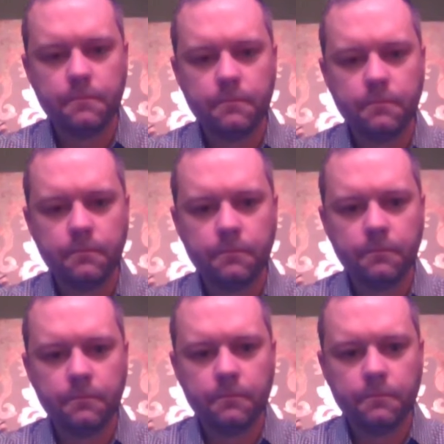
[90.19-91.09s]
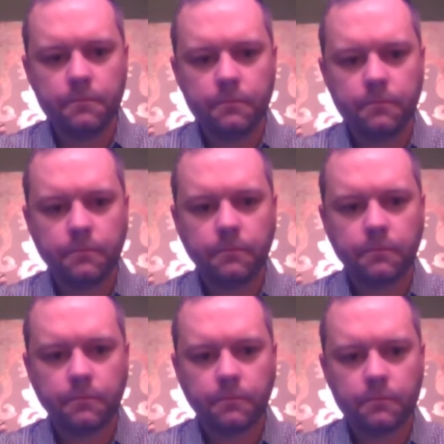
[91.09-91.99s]

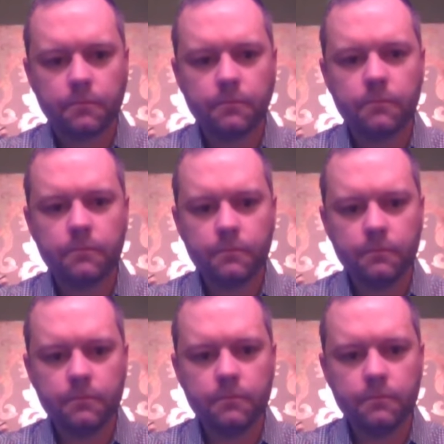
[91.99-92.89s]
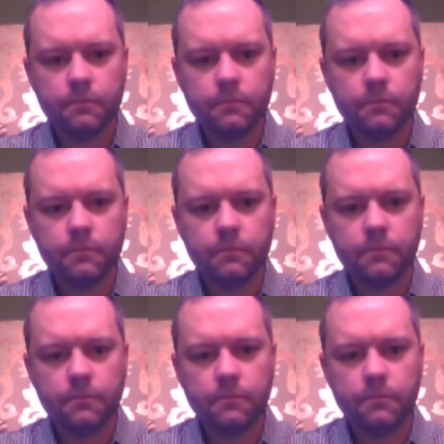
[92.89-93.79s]

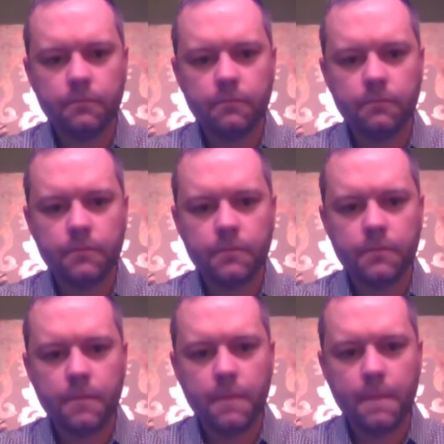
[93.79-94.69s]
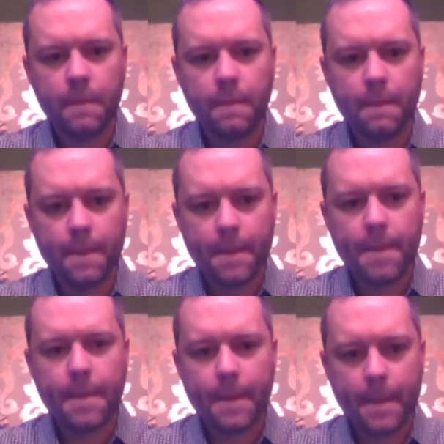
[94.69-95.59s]

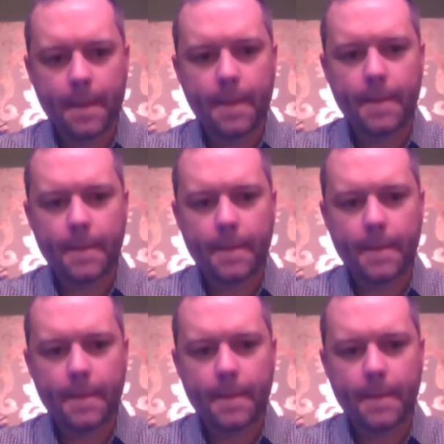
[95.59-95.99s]
This person isn't speaking.